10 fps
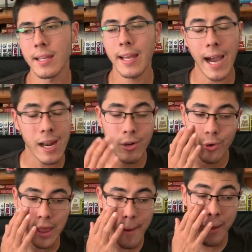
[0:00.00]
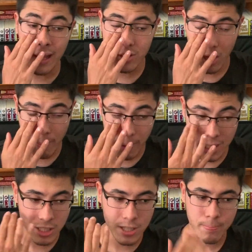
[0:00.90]
Like, I don't know what that man's on, but
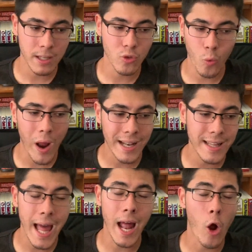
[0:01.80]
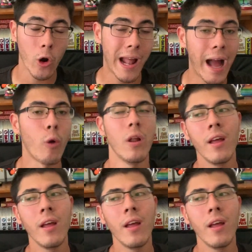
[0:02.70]
he's just been grinding that art out.